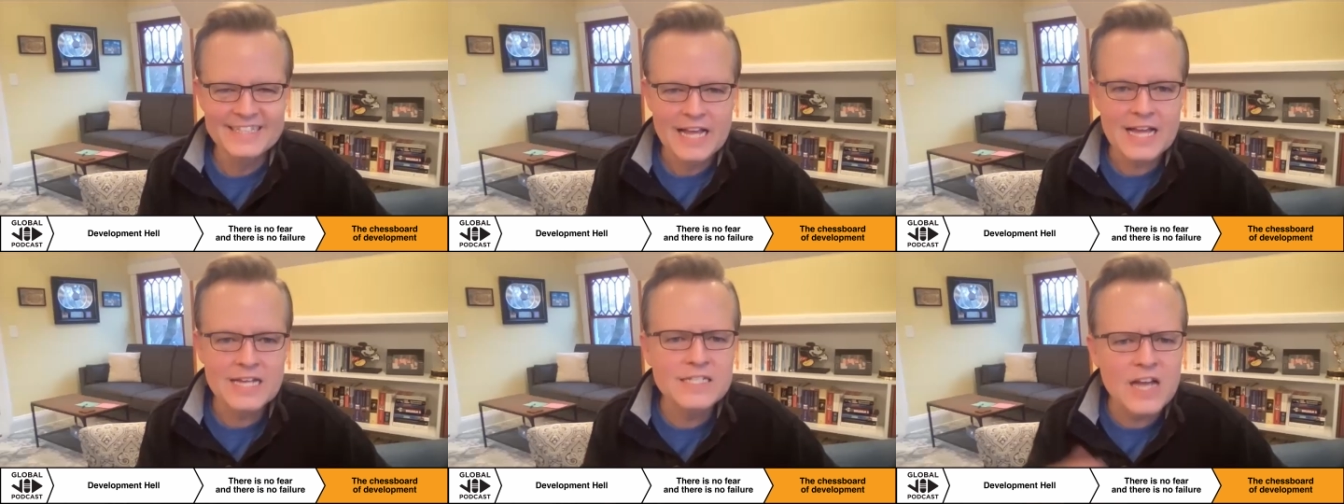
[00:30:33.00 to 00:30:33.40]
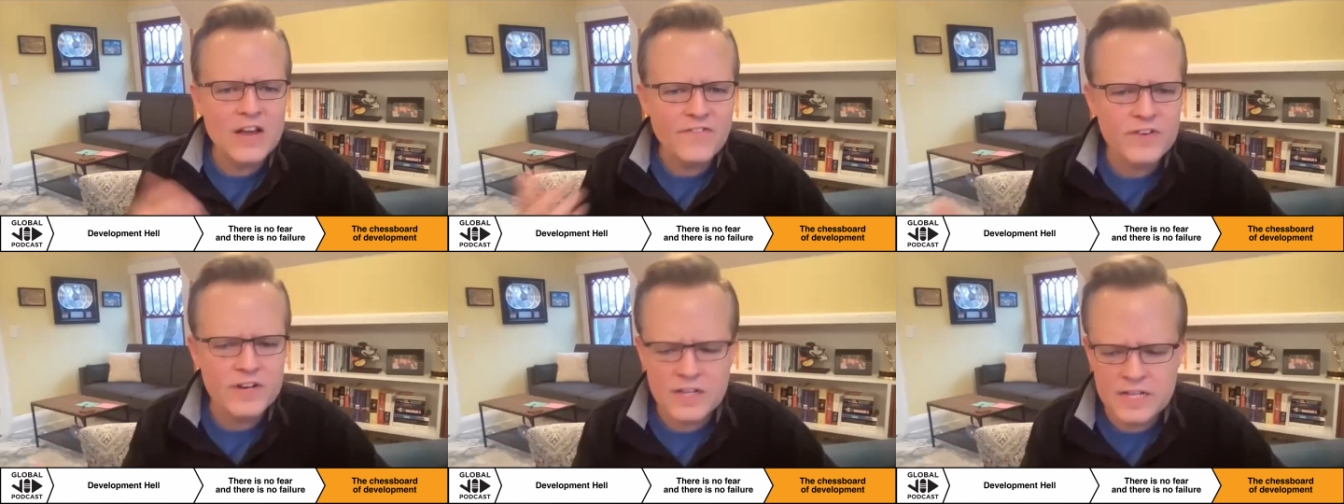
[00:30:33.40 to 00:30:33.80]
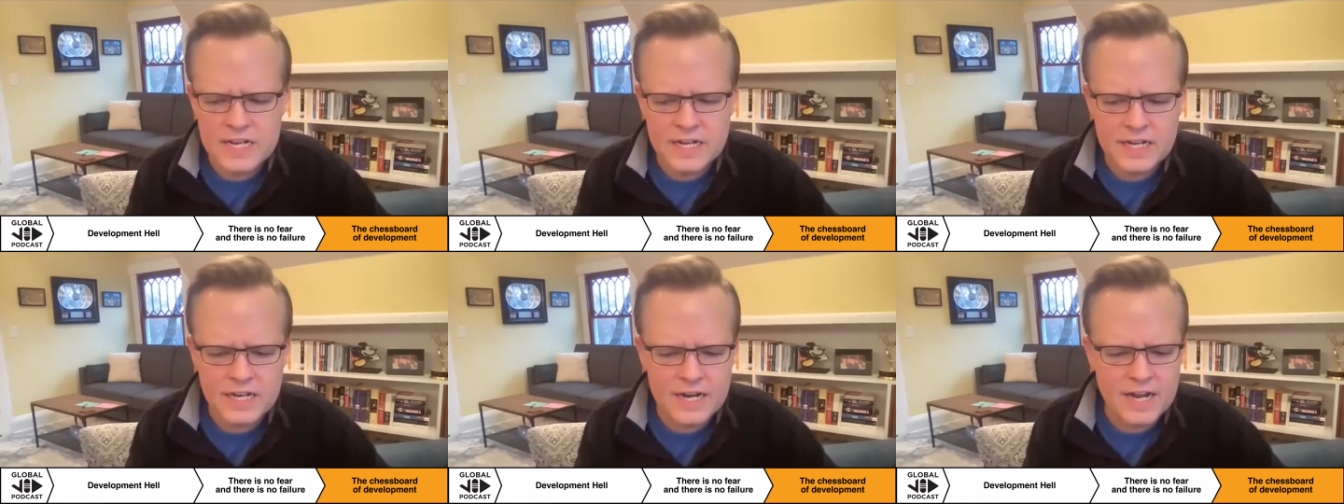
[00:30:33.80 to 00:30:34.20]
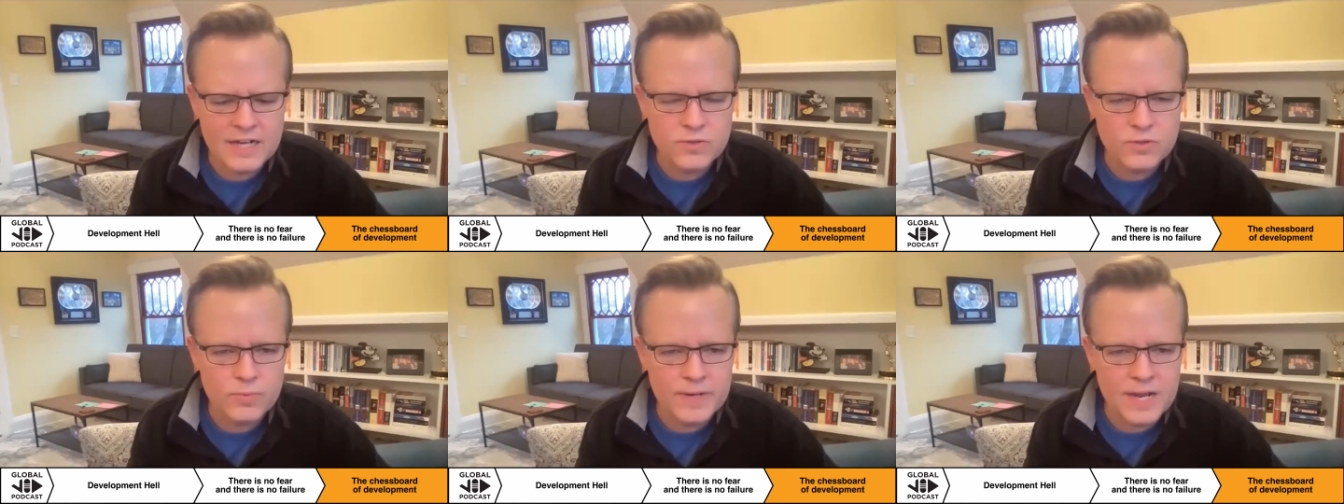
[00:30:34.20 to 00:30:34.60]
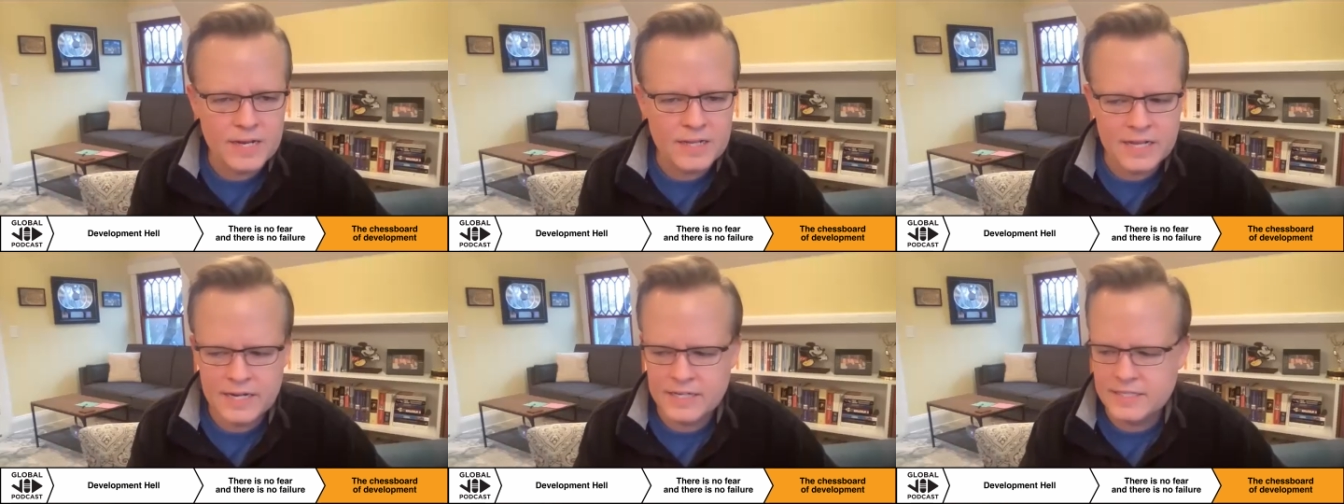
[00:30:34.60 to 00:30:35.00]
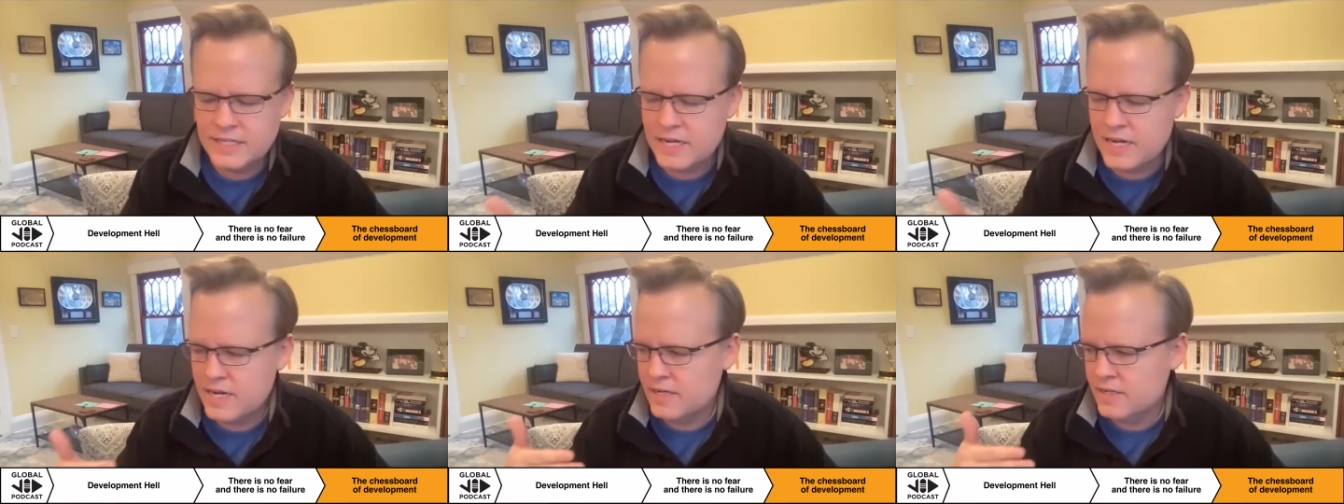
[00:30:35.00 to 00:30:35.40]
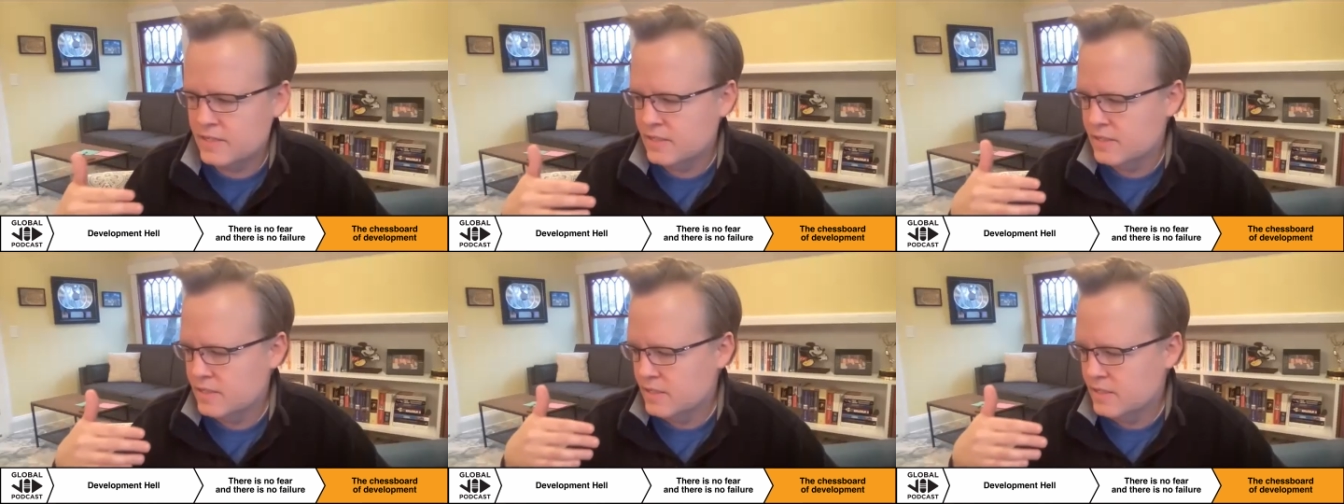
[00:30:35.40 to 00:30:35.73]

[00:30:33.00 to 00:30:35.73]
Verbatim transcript: And definitely connect with me on LinkedIn.